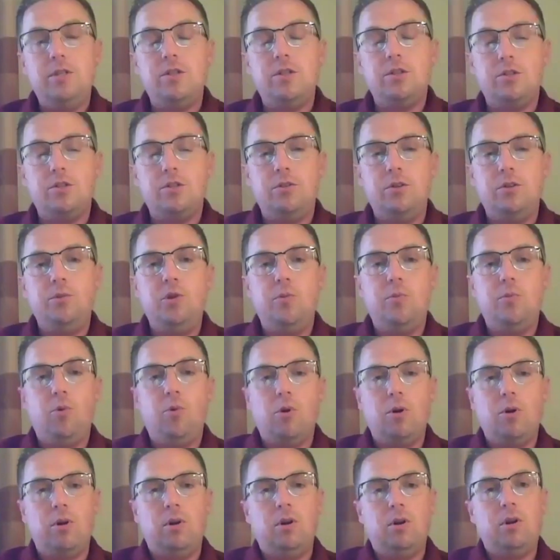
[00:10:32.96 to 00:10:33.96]
extremely
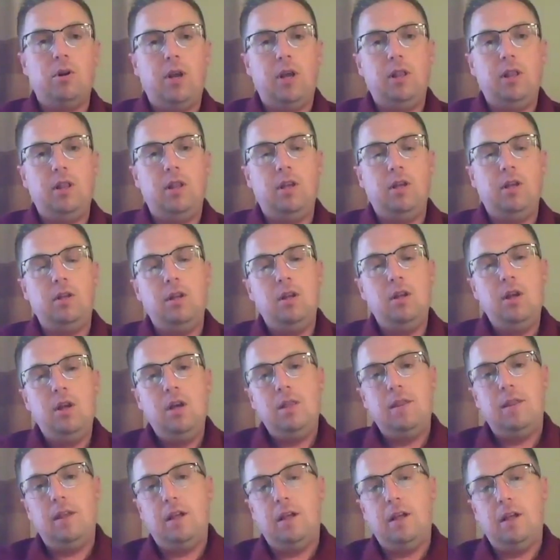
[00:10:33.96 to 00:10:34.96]
important. And then
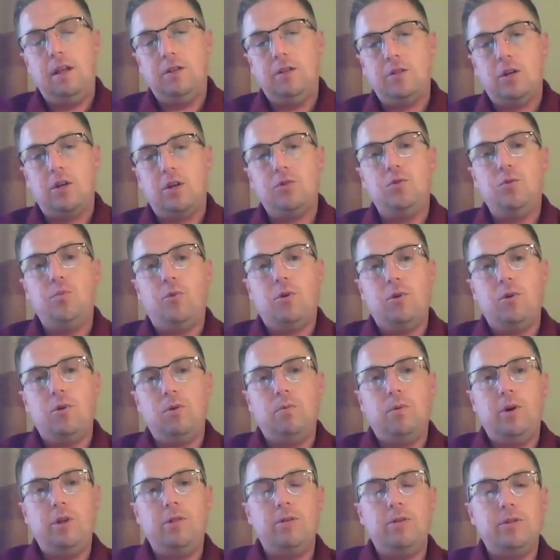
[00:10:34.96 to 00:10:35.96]
it's also
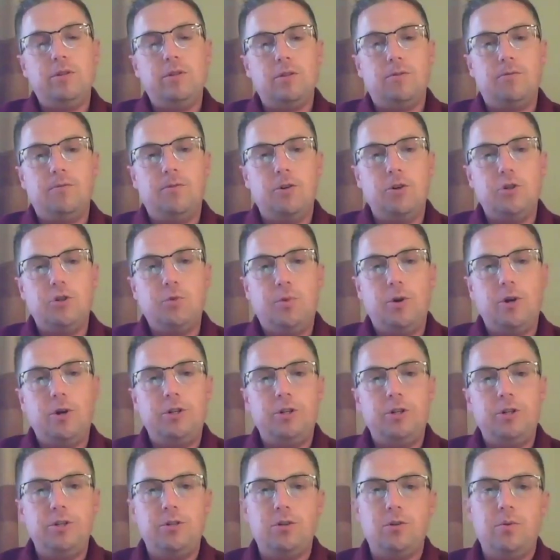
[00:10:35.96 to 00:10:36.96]
important whether it's a first
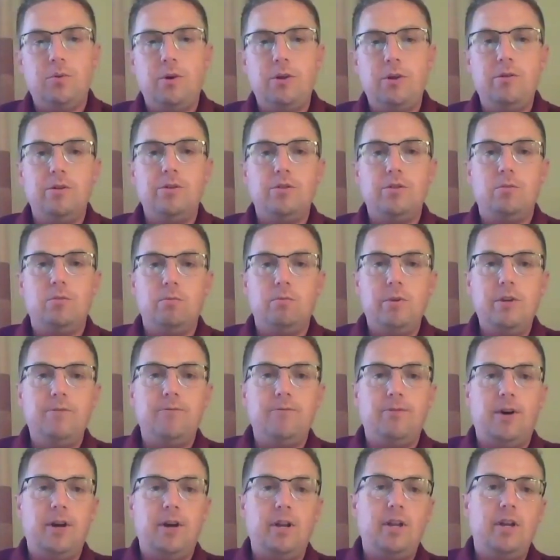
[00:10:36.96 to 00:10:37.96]
purchase or whether it's a
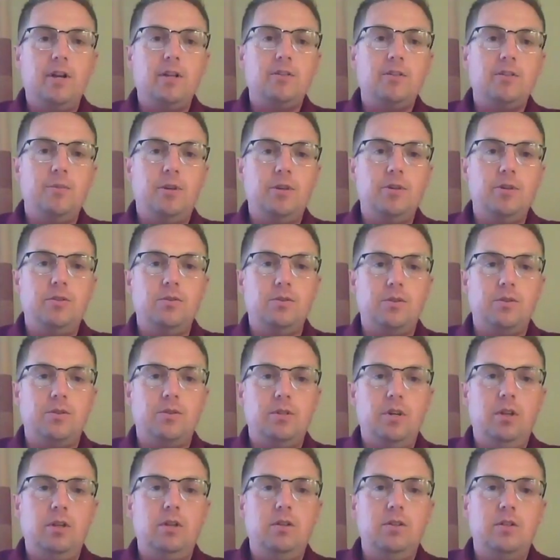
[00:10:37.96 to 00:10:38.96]
refinance, because you'll
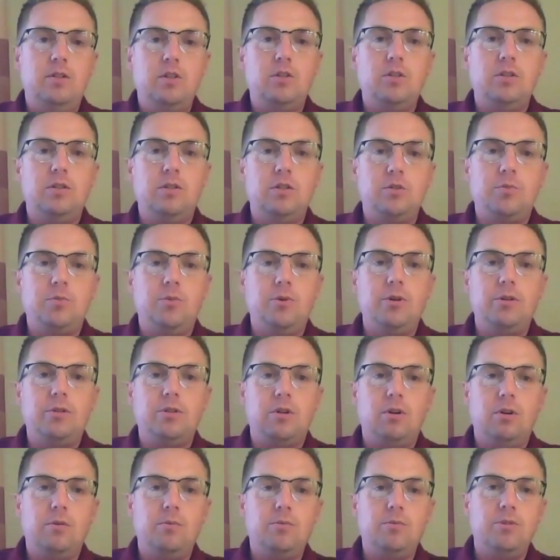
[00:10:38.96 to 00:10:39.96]
see disparate
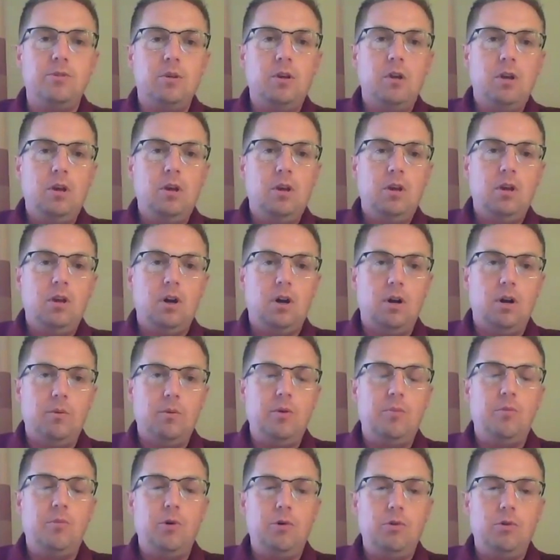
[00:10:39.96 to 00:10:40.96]
terms
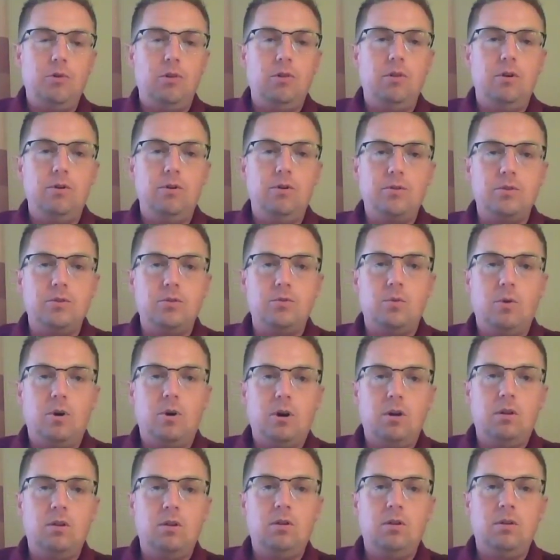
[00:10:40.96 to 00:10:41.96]
in both of those as
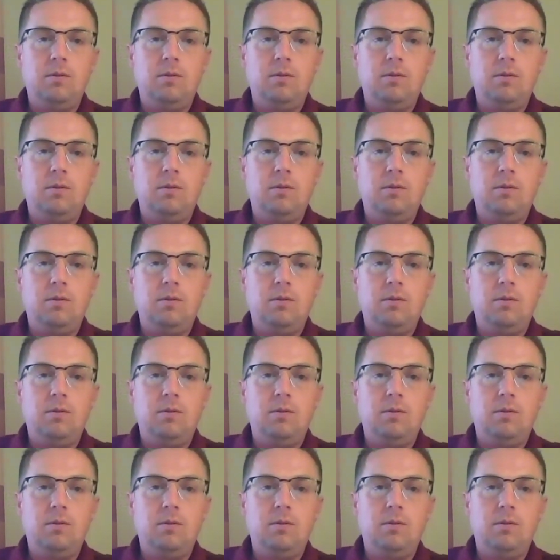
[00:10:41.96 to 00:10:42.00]
well.